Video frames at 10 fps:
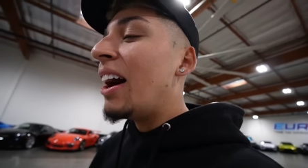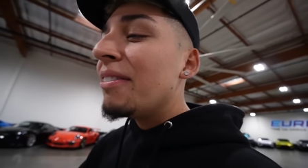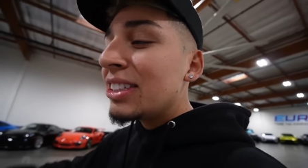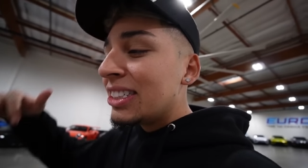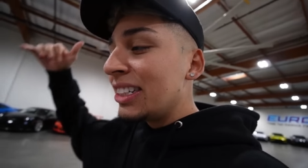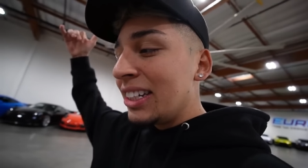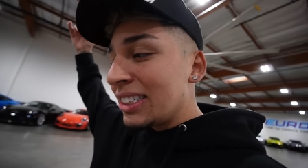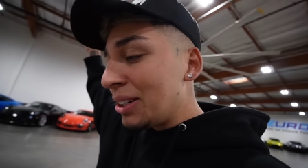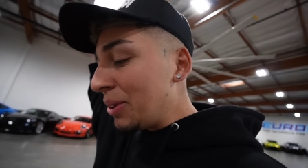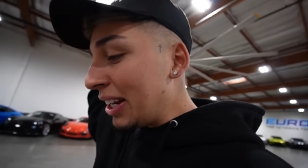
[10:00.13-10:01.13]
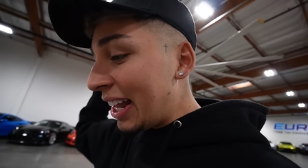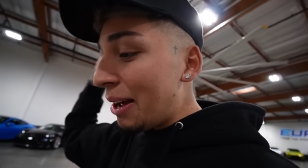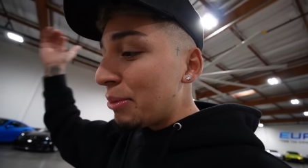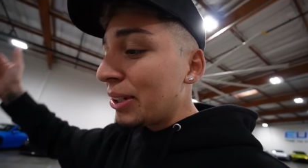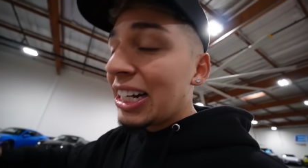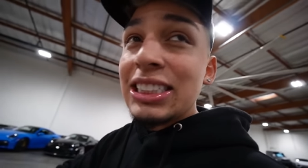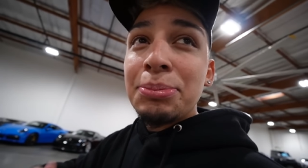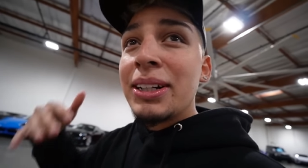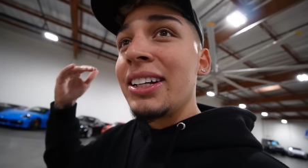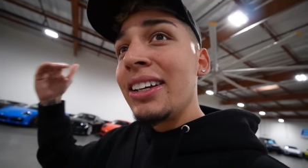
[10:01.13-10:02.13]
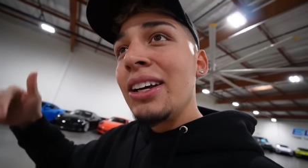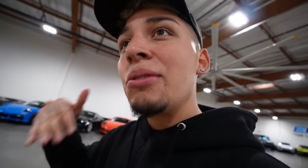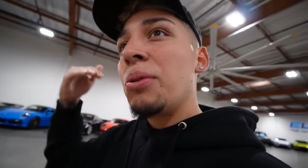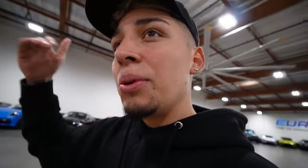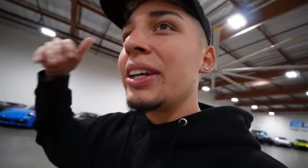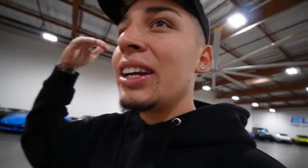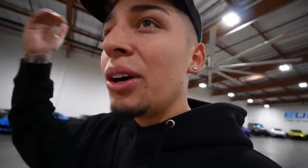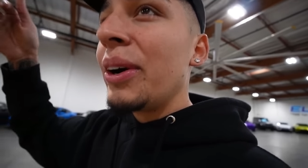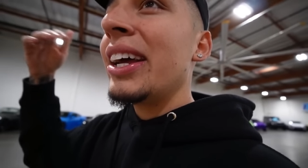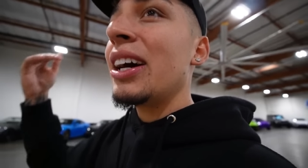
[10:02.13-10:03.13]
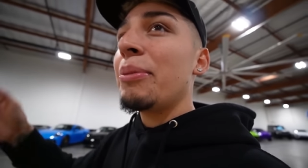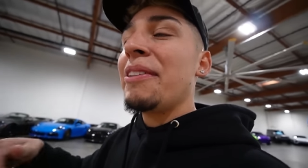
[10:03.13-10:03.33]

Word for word: Obviously, yes, I want a Lambo, guys, but we're working our way up.